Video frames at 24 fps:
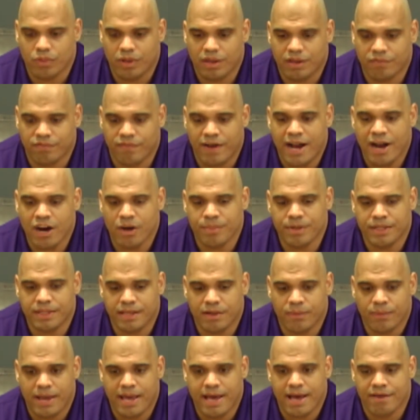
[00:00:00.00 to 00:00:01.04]
environment
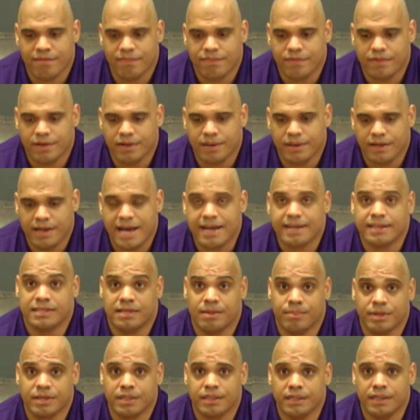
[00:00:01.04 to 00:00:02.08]
that we have
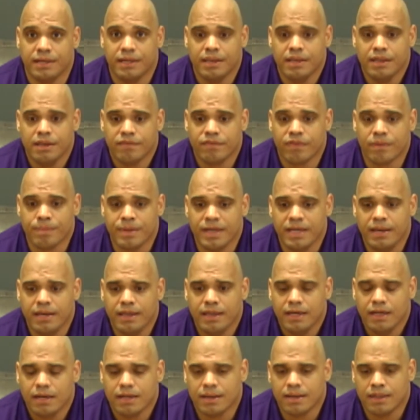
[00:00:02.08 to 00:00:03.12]
academically, for me,
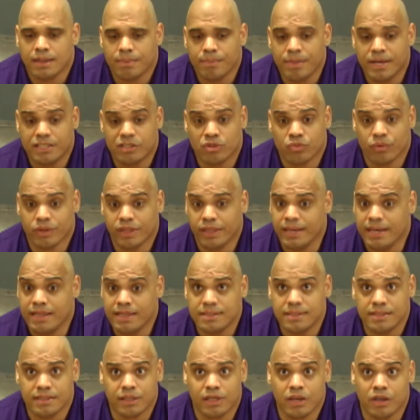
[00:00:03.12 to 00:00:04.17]
makes it really
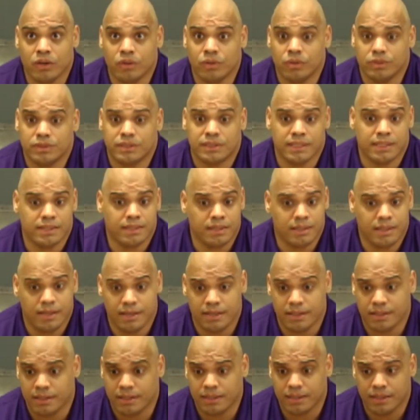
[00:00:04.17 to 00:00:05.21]
easy to go sit
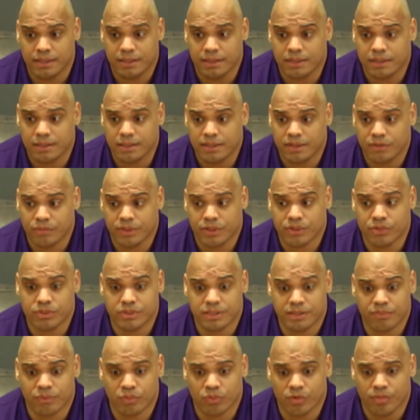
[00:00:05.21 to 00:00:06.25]
in a
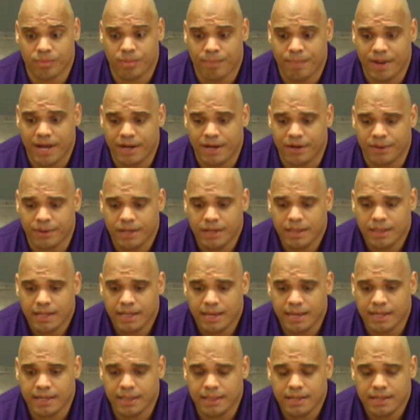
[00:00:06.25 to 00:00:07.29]
recruit's living room about,
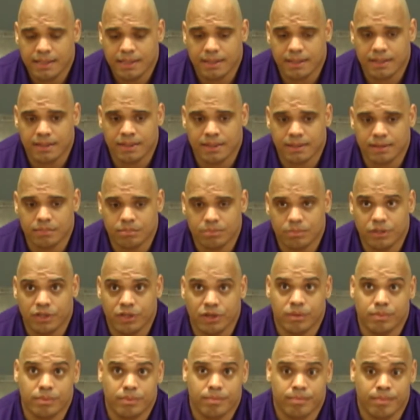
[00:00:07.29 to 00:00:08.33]
hey, you
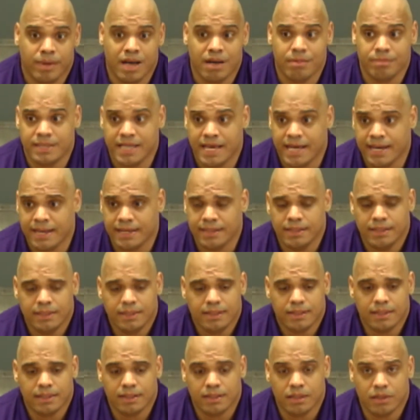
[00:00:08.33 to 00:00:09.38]
know, mom,
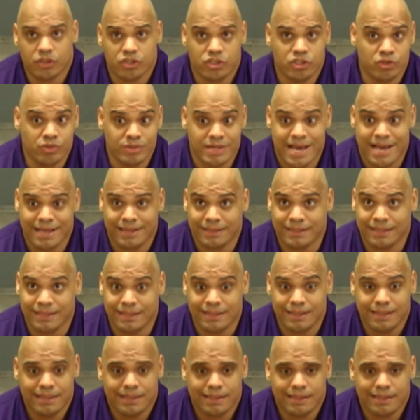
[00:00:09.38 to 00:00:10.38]
dad, student athlete,